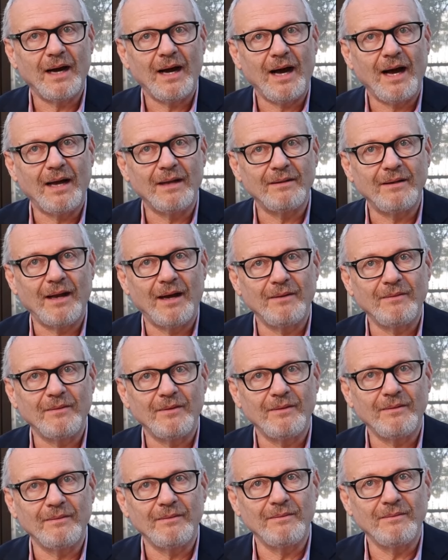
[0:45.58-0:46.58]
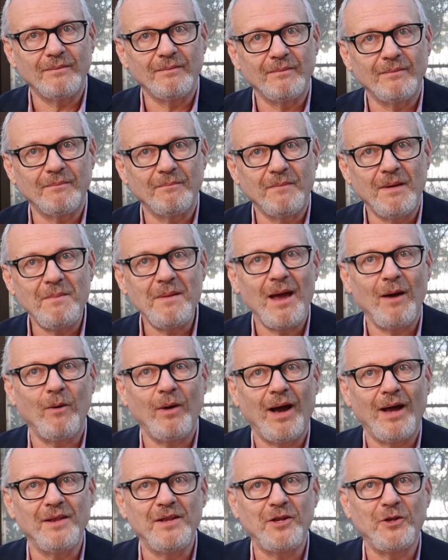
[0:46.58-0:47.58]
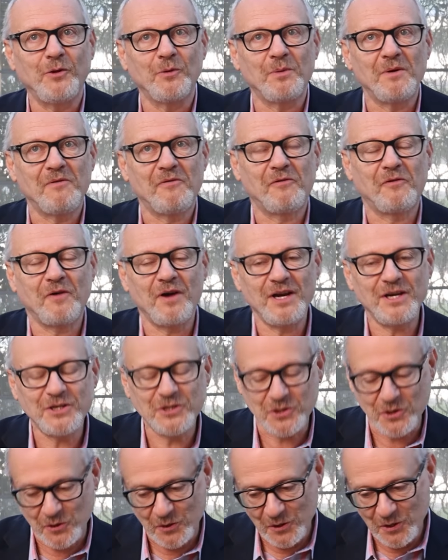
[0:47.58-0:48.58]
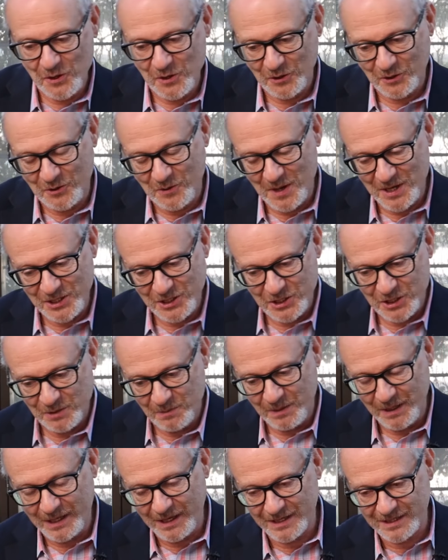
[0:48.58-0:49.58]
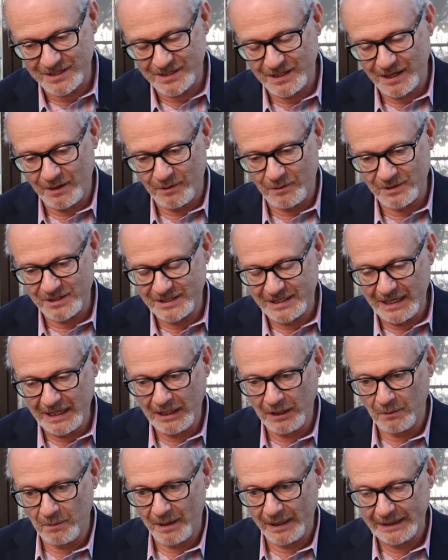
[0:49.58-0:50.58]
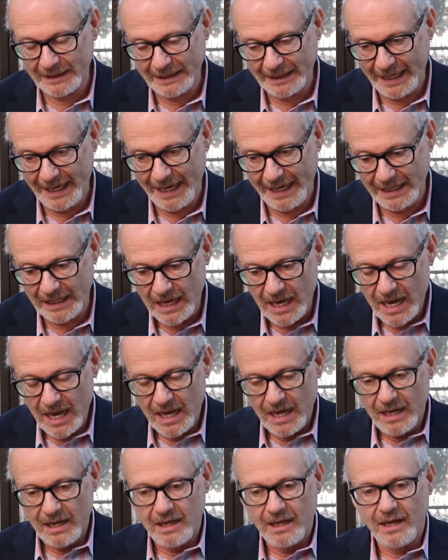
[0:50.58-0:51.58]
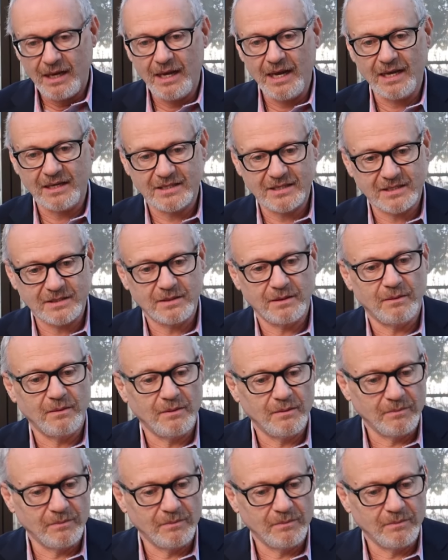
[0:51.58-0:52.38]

I... I Maybe I, I need to rephrase your, your question, because I was thinking about it, and it's